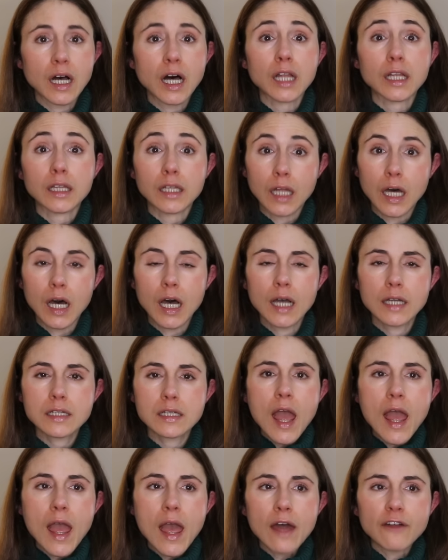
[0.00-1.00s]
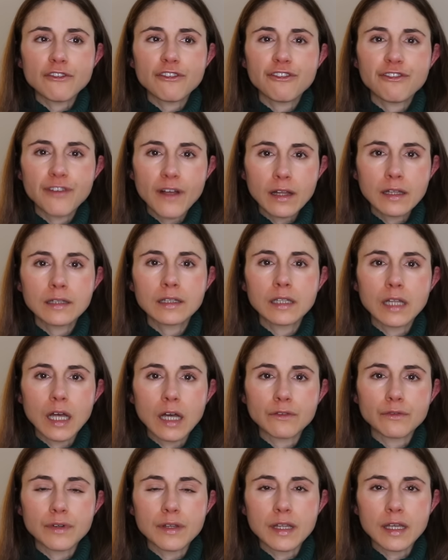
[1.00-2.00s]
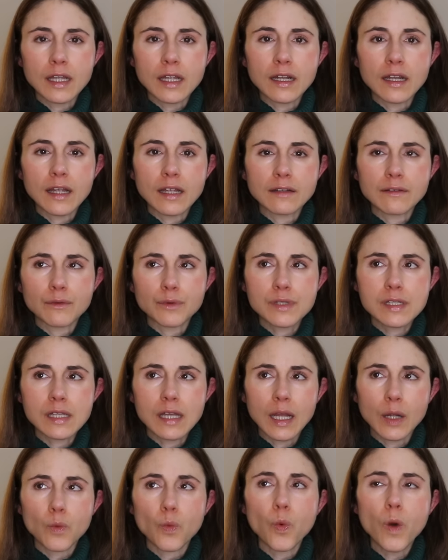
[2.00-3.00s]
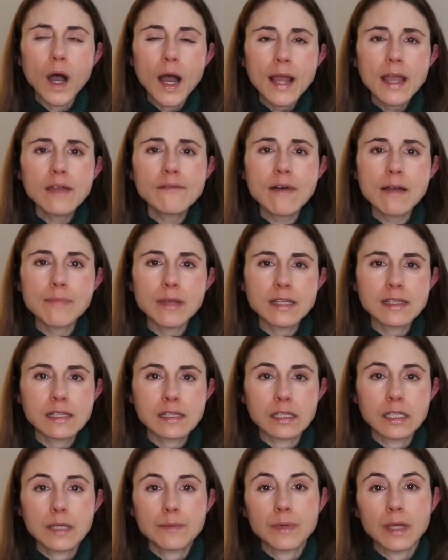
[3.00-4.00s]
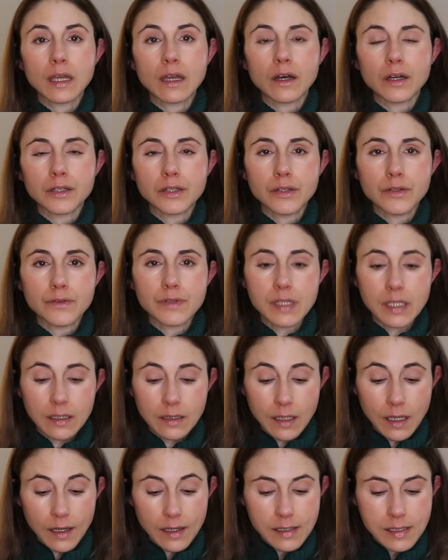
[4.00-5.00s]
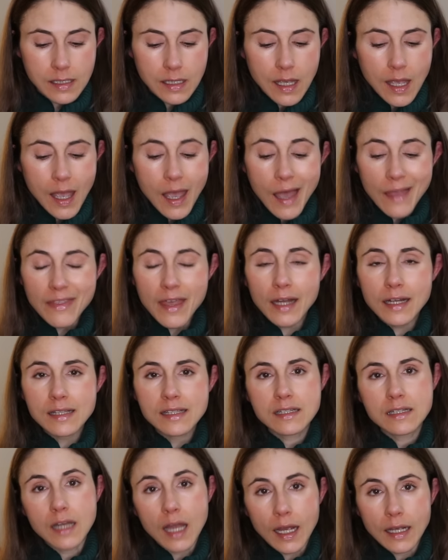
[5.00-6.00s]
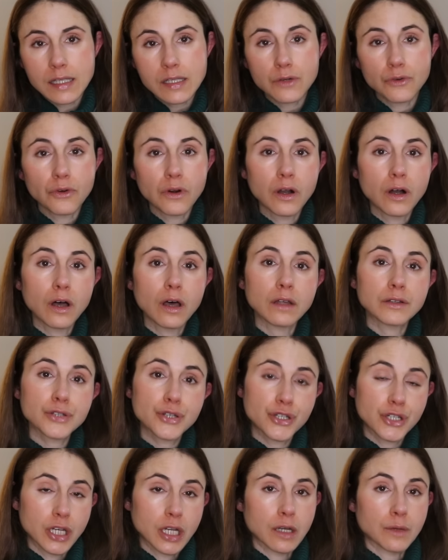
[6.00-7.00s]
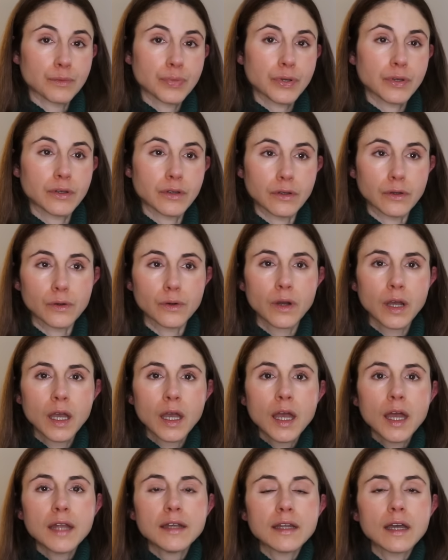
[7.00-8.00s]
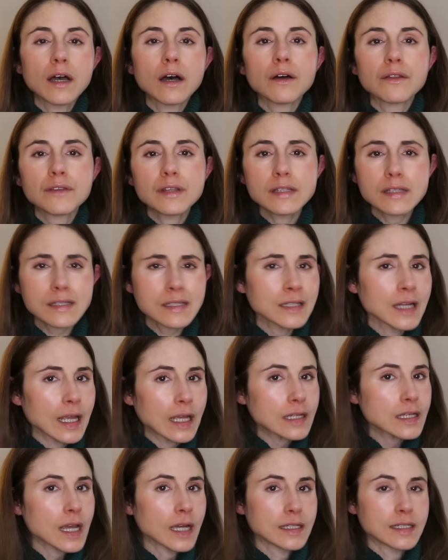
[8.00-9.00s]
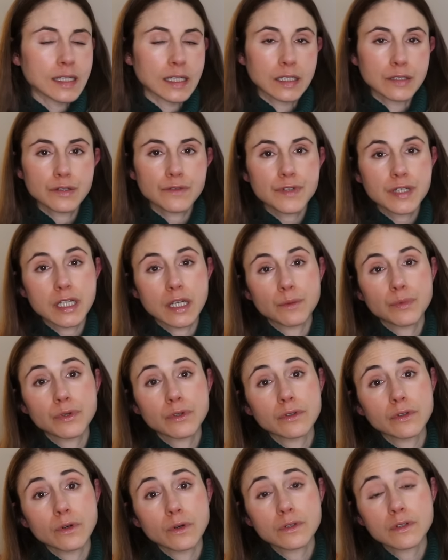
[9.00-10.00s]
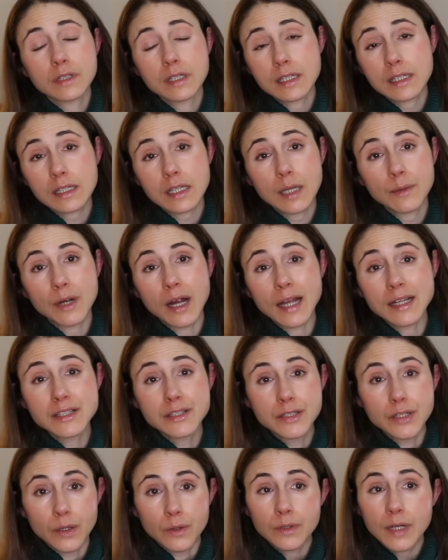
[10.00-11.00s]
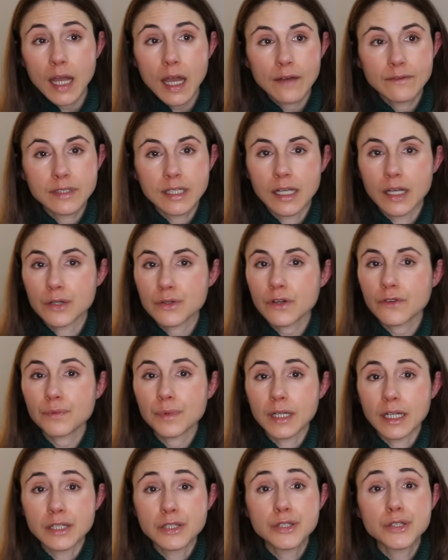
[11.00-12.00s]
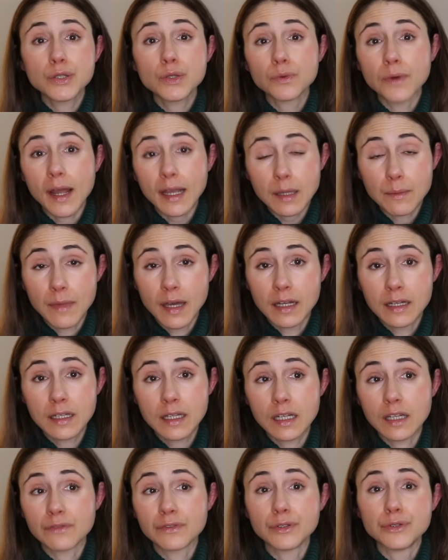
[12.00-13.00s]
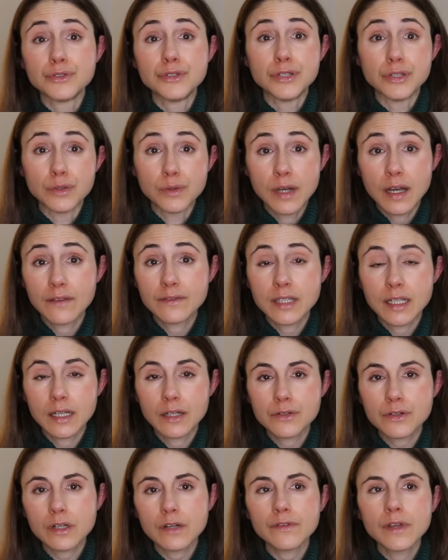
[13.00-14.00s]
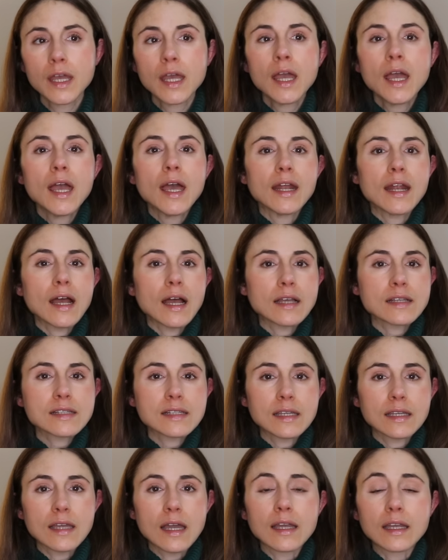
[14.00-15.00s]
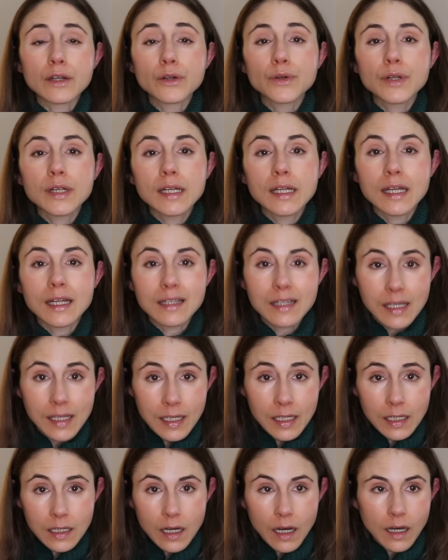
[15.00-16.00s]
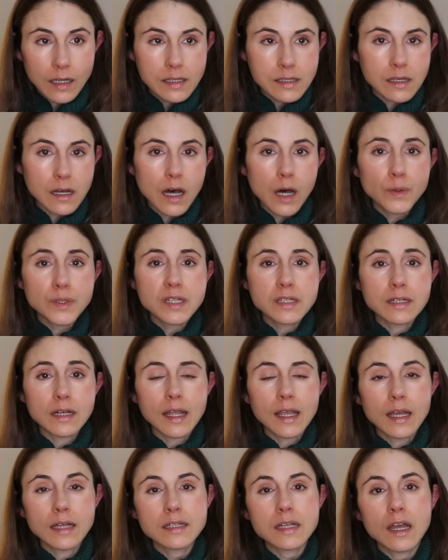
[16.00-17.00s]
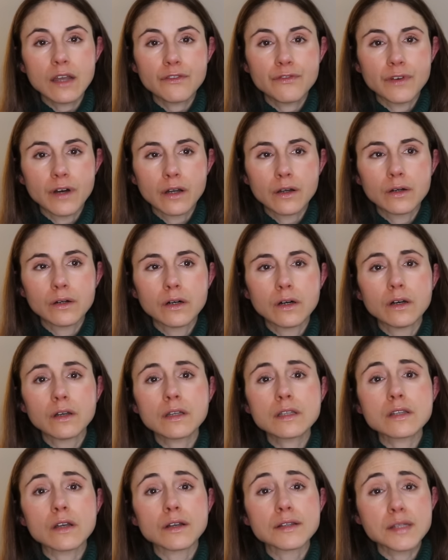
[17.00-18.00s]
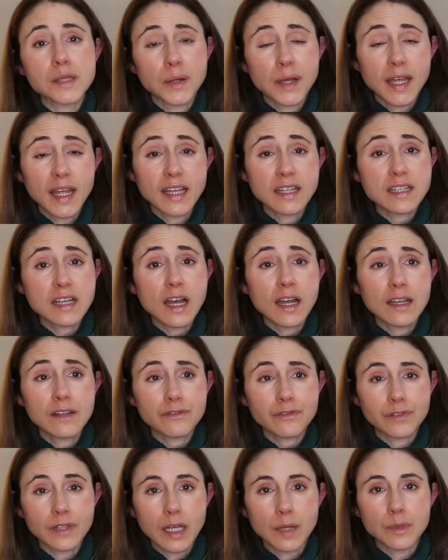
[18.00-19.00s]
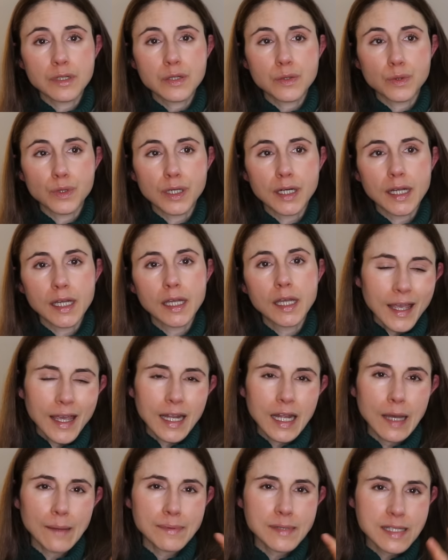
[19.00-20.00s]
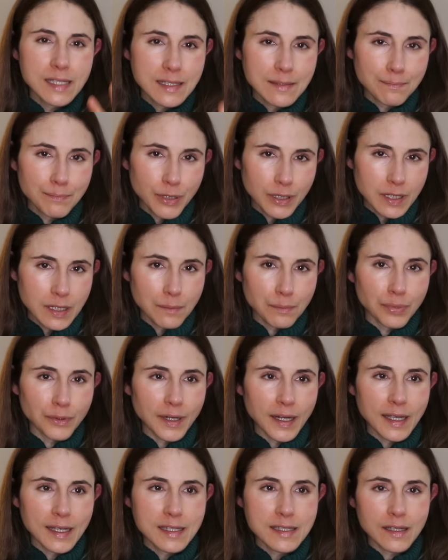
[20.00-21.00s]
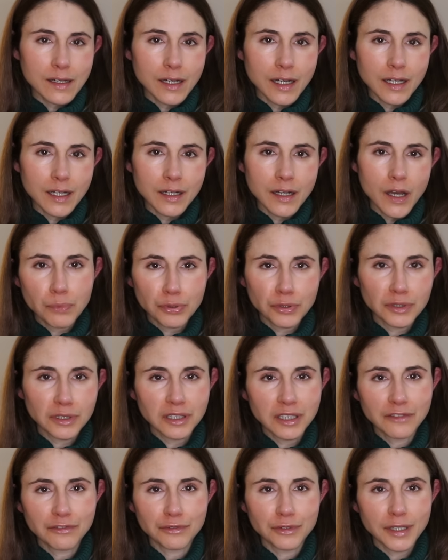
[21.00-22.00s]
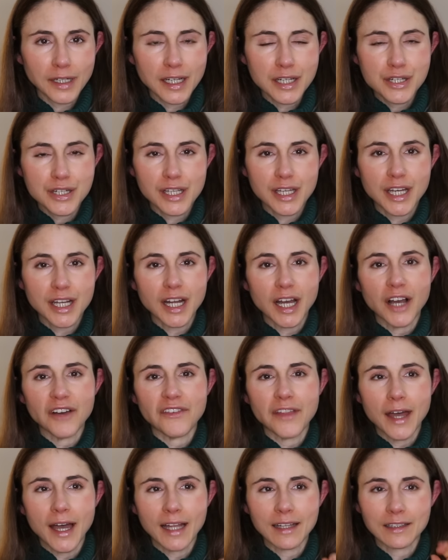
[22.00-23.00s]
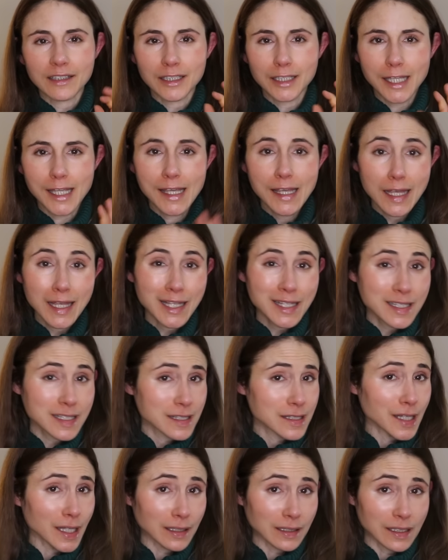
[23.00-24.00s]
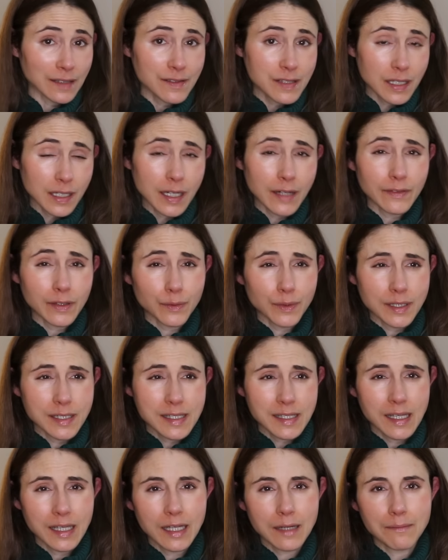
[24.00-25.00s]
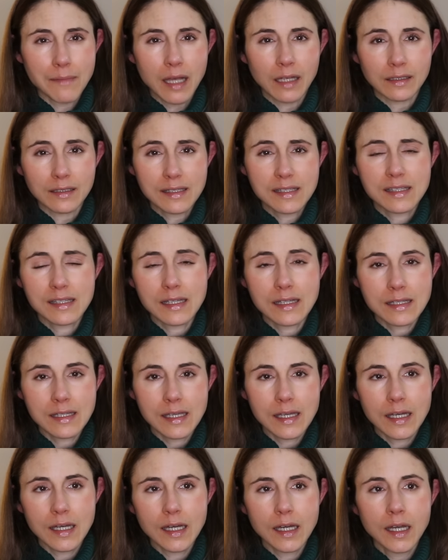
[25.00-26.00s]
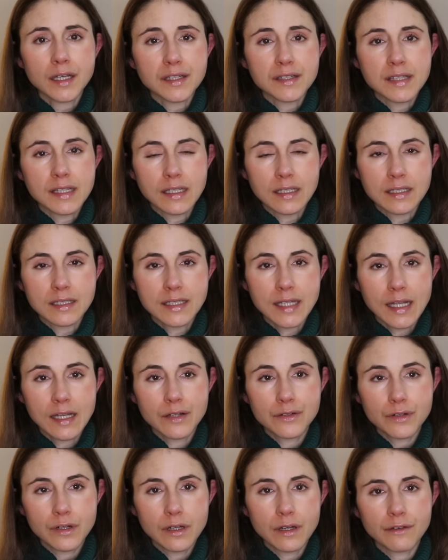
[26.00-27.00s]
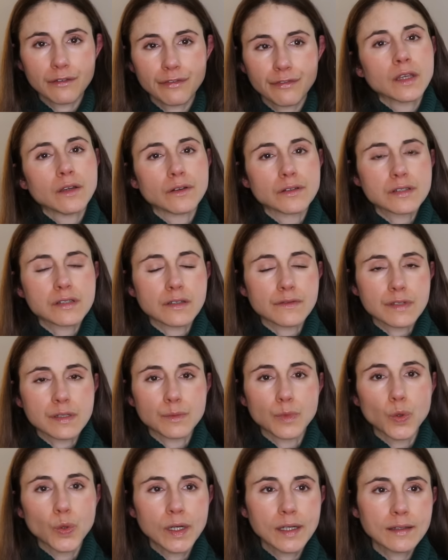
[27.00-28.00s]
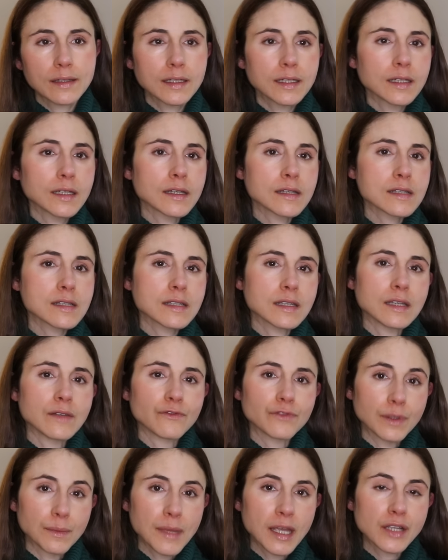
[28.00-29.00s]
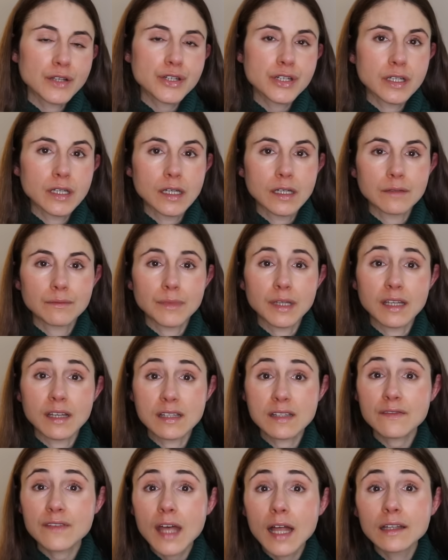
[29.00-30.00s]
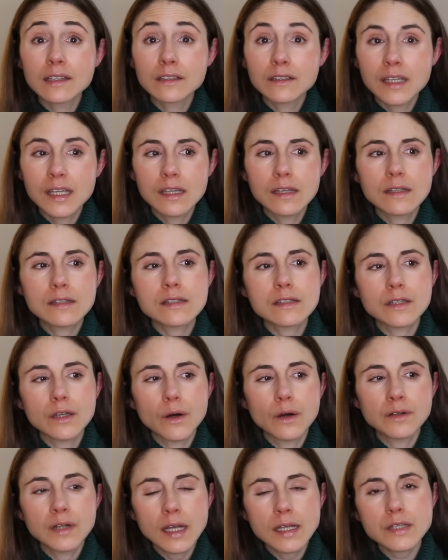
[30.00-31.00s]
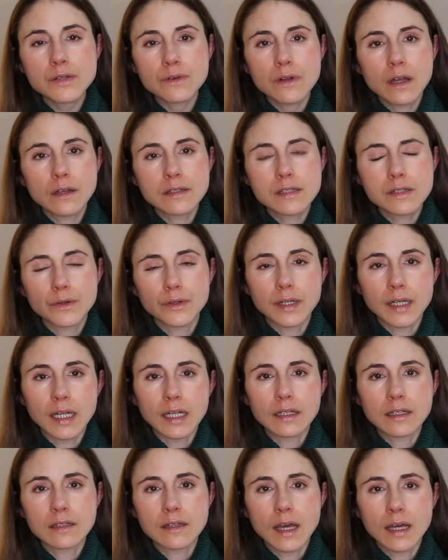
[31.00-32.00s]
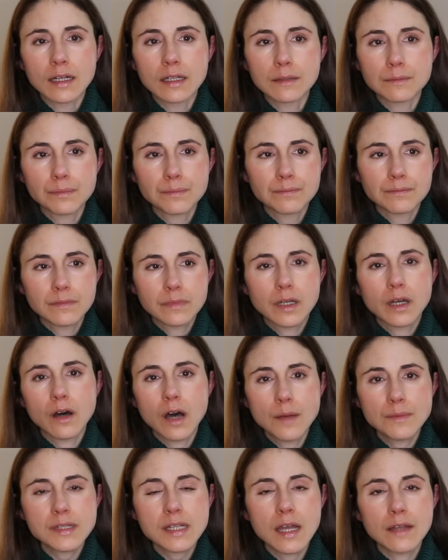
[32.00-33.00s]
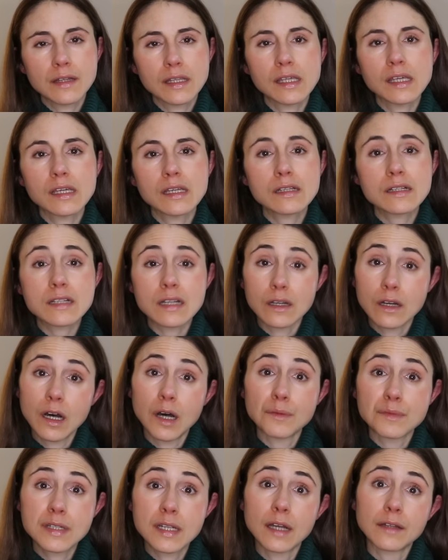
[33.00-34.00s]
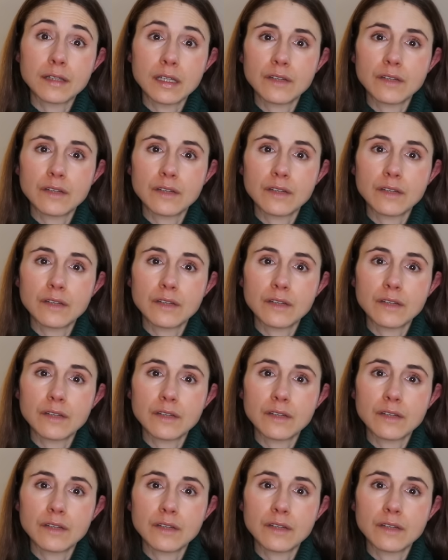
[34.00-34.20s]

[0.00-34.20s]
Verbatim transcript: a lot and fell in love with it and was like, why have I been sleeping on using this? And that is Nizoral shampoo. Now, this is an anti-dandruff shampoo. Disclaimer, I don't have dandruff, but I do recommend it if you do have dandruff. It has the ingredient ketoconazole, which is an antifungal. It's also anti-inflammatory. It helps put the brakes on proliferation of that little yeast that lives on everyone's skin, Malassezia you see in dandruff, you also have some oiliness, inflammation because of that little yeast. So onizoral is great in that it calms down the yeast and calms down the